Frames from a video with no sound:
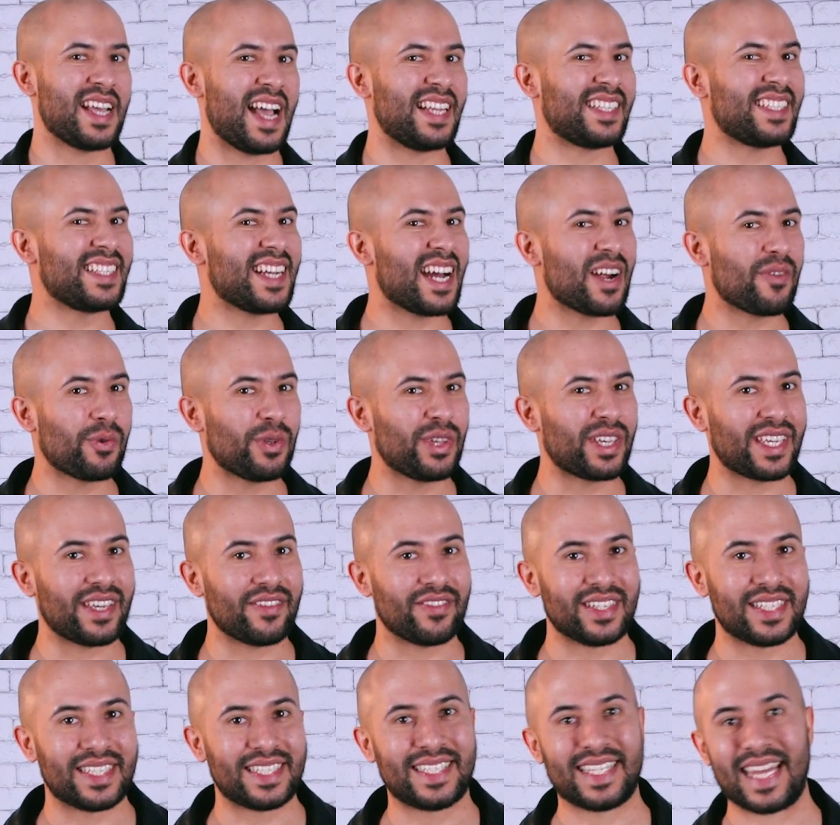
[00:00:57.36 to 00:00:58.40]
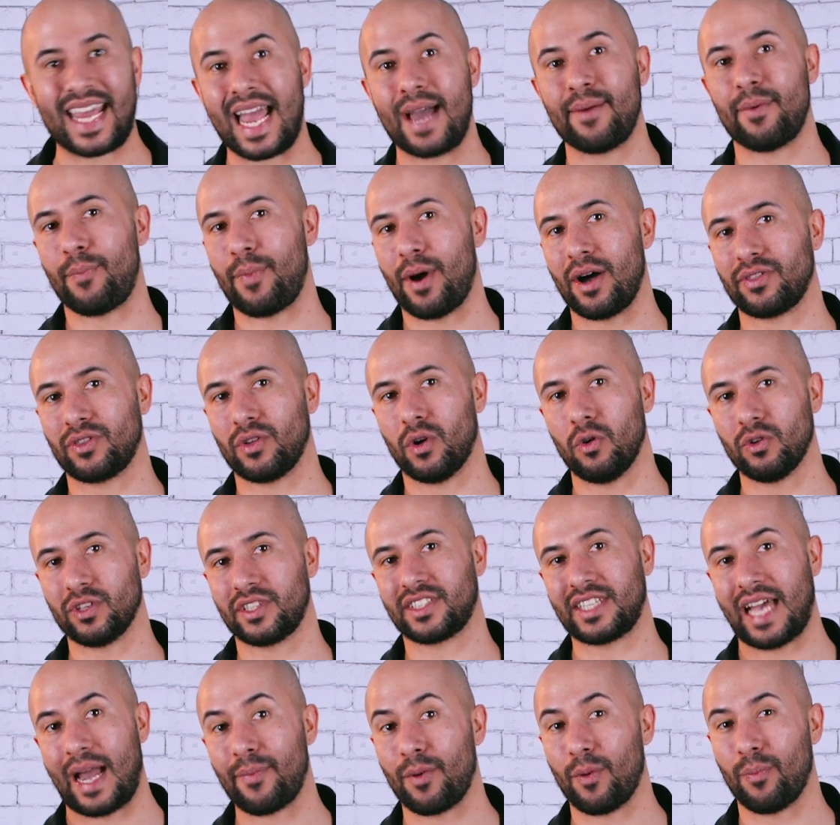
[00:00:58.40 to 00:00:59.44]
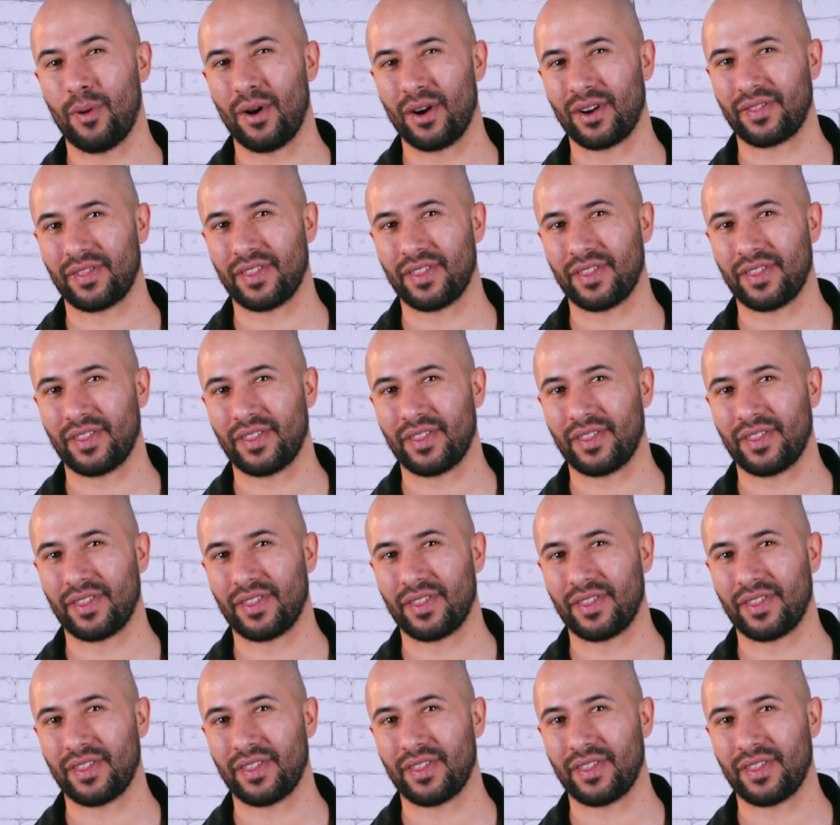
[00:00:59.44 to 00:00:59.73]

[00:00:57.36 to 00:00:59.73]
and did not really give a damn about the whole cyberpunk